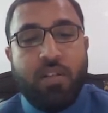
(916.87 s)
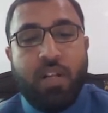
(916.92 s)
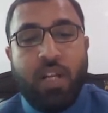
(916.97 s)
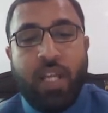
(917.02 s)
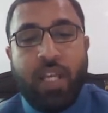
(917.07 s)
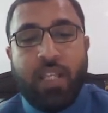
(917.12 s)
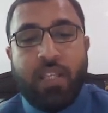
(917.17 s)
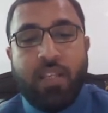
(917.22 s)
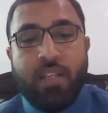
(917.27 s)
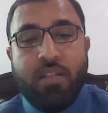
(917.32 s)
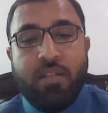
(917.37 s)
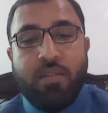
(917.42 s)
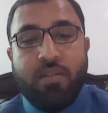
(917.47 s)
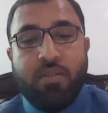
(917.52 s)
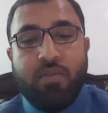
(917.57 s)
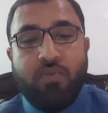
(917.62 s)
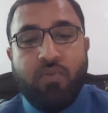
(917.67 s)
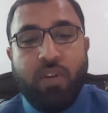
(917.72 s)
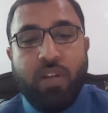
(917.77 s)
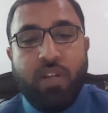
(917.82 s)
like
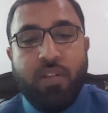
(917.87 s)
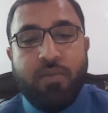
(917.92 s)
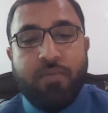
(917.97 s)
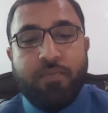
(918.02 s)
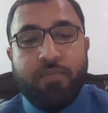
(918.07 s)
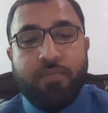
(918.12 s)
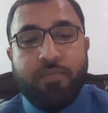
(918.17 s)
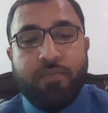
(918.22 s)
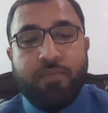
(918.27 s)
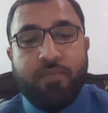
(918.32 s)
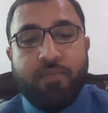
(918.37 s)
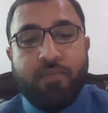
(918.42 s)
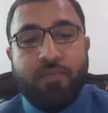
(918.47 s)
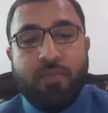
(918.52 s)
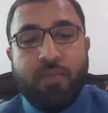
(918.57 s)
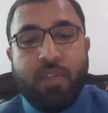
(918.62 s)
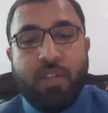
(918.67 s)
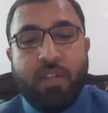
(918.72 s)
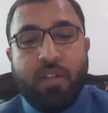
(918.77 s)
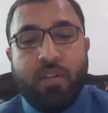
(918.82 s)
this, you can
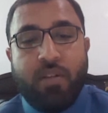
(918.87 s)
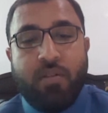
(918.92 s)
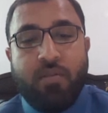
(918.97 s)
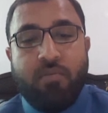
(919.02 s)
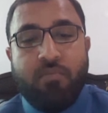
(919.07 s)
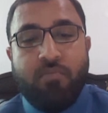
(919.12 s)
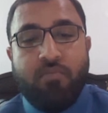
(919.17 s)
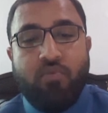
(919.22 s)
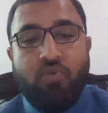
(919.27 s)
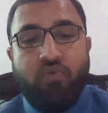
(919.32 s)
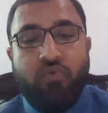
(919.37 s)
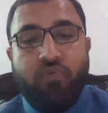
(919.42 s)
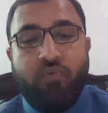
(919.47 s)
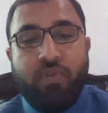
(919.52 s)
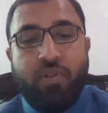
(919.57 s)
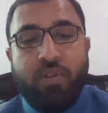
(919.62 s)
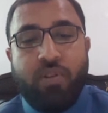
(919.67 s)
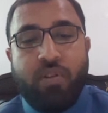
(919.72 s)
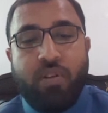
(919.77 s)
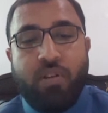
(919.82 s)
move
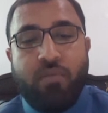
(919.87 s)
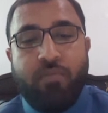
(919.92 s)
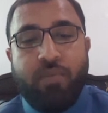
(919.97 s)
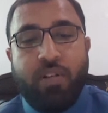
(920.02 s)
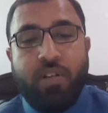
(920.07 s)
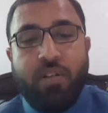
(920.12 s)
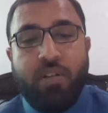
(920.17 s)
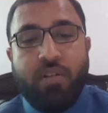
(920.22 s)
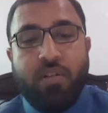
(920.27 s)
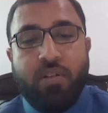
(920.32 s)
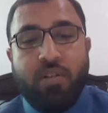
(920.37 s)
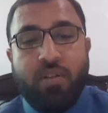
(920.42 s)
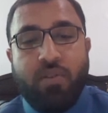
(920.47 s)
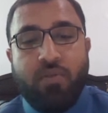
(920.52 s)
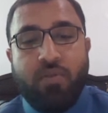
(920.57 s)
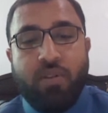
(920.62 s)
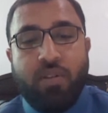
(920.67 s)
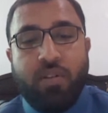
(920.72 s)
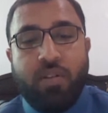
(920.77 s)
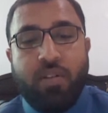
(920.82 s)
top and
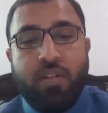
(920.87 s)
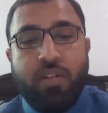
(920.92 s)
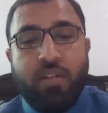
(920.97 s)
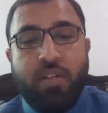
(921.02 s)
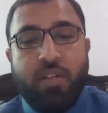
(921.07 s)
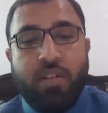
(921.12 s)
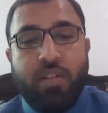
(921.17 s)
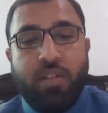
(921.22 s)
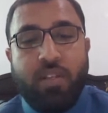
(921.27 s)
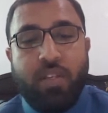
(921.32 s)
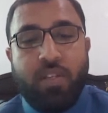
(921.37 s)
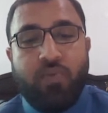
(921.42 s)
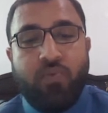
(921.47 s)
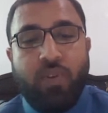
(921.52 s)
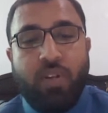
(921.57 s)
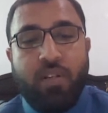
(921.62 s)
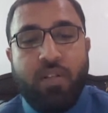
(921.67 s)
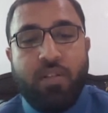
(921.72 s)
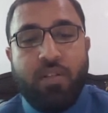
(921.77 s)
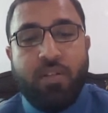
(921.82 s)
down. This
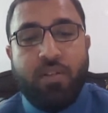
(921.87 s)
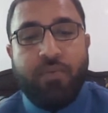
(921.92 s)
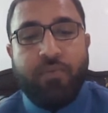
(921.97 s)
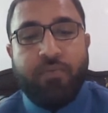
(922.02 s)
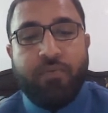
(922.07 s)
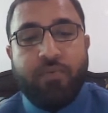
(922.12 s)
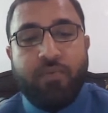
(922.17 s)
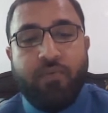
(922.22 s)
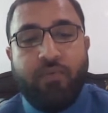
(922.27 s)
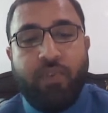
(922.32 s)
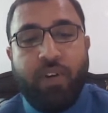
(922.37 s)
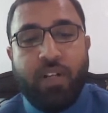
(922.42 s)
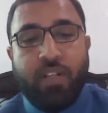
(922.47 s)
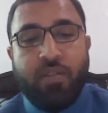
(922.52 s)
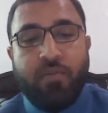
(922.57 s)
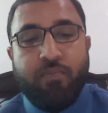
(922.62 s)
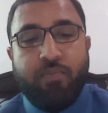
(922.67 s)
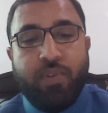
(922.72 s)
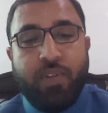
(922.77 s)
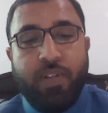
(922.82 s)
one, for
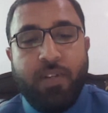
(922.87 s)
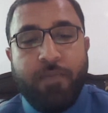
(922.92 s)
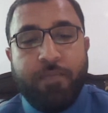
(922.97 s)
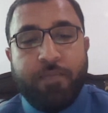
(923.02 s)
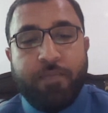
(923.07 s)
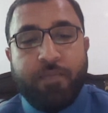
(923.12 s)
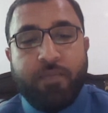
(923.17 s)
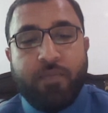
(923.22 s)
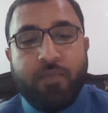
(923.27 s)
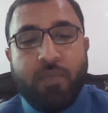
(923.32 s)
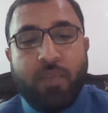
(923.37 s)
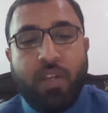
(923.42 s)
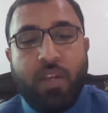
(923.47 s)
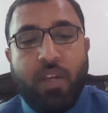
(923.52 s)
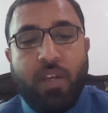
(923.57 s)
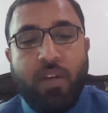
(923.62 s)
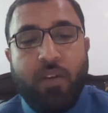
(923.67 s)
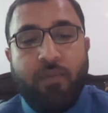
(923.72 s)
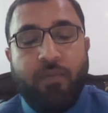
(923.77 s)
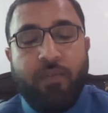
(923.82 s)
example,
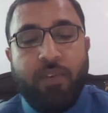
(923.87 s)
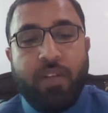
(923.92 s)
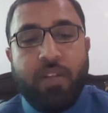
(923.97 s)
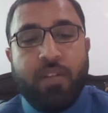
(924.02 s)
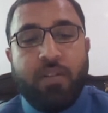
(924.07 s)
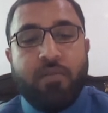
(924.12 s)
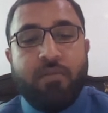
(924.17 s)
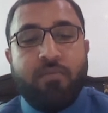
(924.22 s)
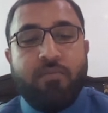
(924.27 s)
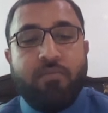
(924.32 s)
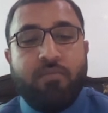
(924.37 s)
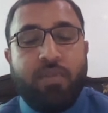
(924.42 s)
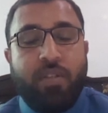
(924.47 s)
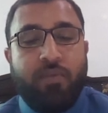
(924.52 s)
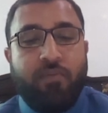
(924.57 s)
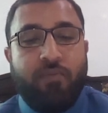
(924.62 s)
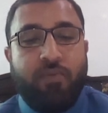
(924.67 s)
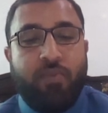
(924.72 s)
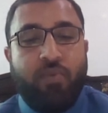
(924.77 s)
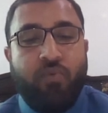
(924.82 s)
if
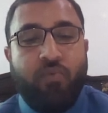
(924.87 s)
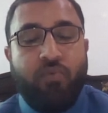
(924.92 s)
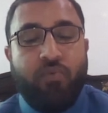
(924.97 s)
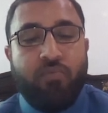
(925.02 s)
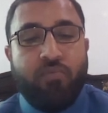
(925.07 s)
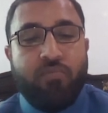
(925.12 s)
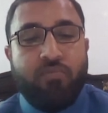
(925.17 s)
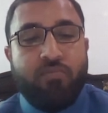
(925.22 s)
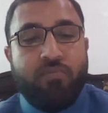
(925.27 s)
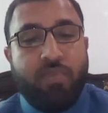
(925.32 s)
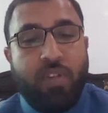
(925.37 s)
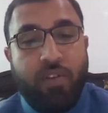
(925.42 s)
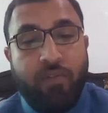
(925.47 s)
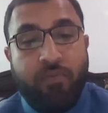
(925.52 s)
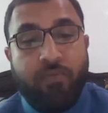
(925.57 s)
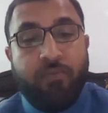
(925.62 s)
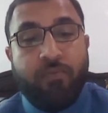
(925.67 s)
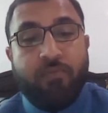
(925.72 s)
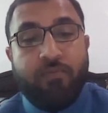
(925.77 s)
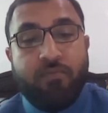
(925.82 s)
you
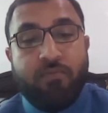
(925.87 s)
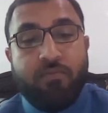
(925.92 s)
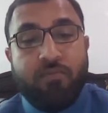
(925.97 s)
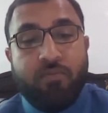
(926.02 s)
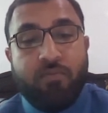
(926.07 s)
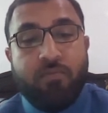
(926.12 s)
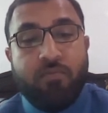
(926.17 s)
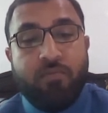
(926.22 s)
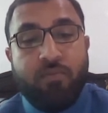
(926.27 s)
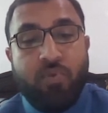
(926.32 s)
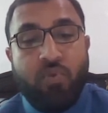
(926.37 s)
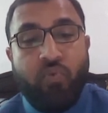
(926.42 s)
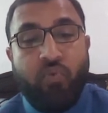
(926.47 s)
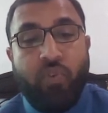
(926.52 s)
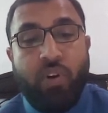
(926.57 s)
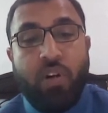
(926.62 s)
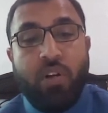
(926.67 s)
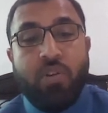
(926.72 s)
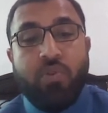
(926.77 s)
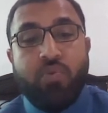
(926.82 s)

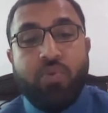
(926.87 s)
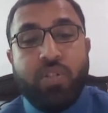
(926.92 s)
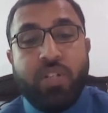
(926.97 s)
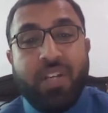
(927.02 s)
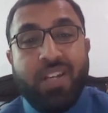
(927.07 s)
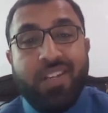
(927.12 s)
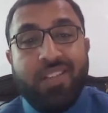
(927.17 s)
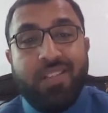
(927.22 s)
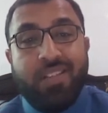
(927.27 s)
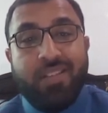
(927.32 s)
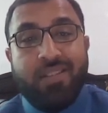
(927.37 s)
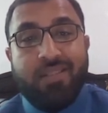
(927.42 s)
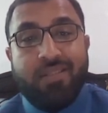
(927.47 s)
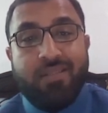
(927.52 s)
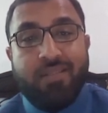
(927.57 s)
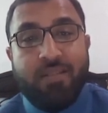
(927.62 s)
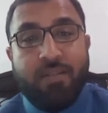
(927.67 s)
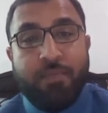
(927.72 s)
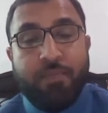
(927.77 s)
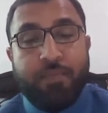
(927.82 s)
want to change
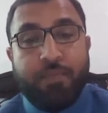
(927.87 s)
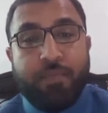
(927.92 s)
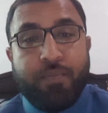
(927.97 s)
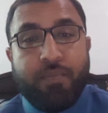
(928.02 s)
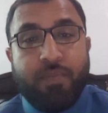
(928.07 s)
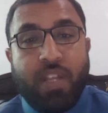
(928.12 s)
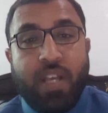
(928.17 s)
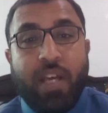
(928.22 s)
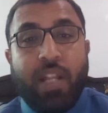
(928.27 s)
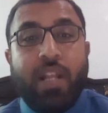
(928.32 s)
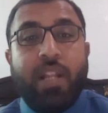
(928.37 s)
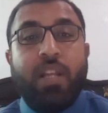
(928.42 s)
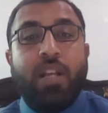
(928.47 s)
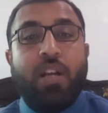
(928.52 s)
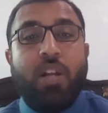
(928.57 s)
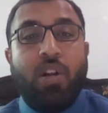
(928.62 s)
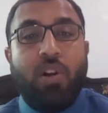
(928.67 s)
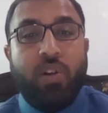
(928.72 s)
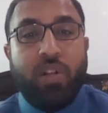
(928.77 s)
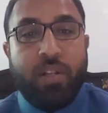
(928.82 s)
this
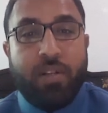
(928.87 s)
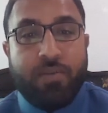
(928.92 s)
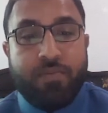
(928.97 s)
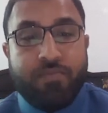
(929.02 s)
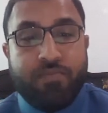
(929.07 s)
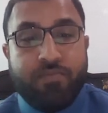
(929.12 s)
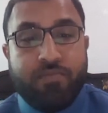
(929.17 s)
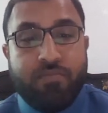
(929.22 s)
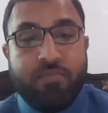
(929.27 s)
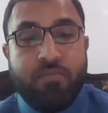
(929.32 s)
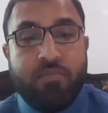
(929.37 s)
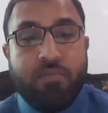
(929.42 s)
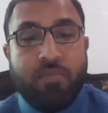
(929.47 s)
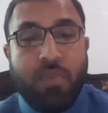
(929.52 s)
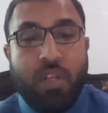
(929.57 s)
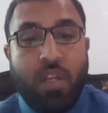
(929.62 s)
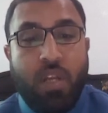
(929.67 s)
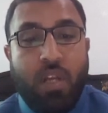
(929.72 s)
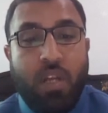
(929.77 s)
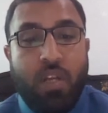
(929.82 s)
hierarchical order,
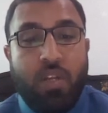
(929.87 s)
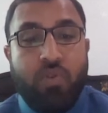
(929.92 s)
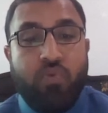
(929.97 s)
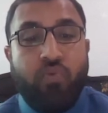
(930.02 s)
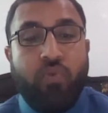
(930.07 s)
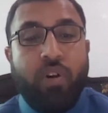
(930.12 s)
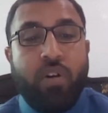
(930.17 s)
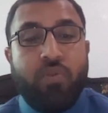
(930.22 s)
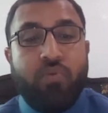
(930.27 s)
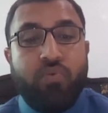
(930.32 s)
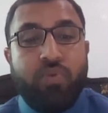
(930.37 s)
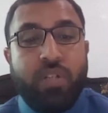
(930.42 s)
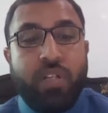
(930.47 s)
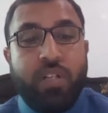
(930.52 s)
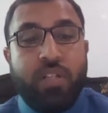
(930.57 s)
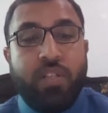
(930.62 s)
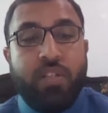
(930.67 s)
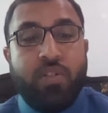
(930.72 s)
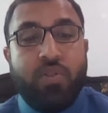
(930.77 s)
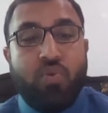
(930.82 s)
you want to
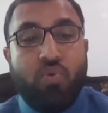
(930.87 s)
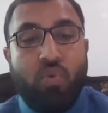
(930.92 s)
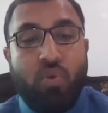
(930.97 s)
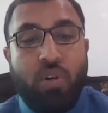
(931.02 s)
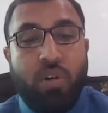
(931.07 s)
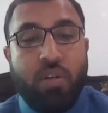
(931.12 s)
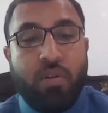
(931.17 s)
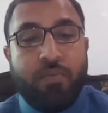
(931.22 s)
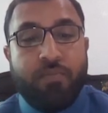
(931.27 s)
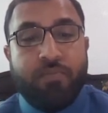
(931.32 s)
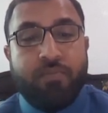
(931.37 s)
change this node.